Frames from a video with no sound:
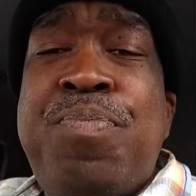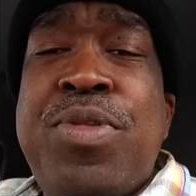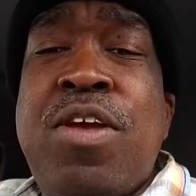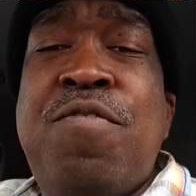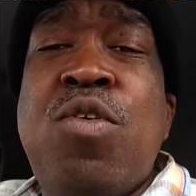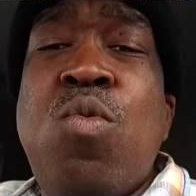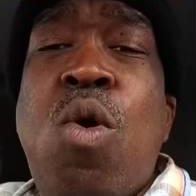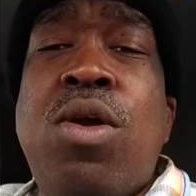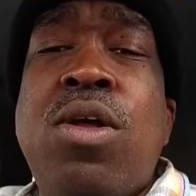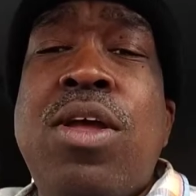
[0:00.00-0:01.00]
If you
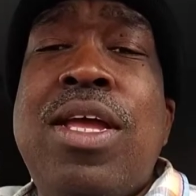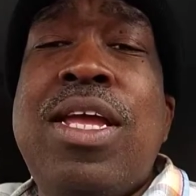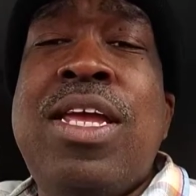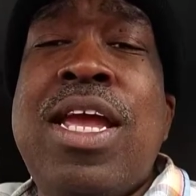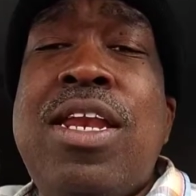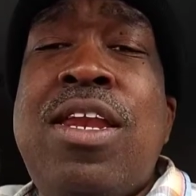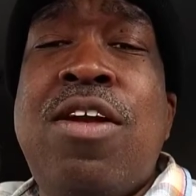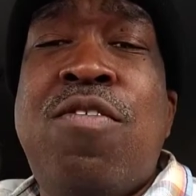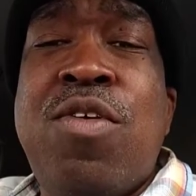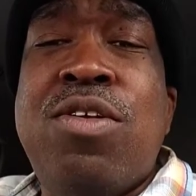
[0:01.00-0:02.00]
want to get
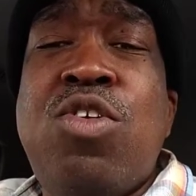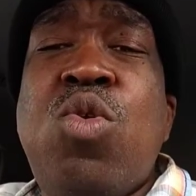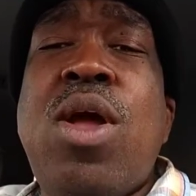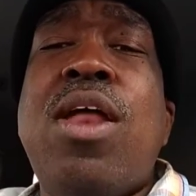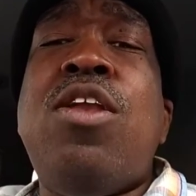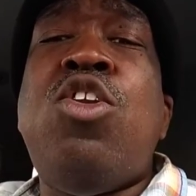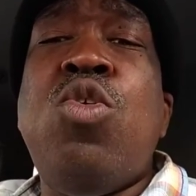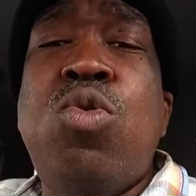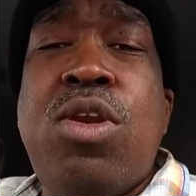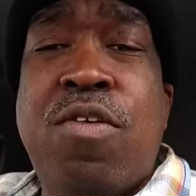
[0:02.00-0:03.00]
different, you got to
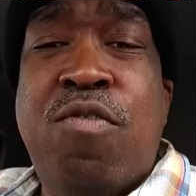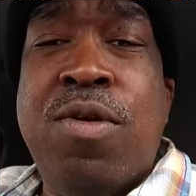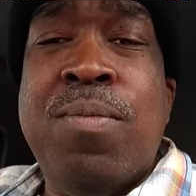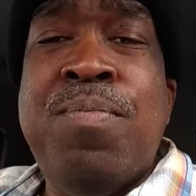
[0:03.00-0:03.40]
do different.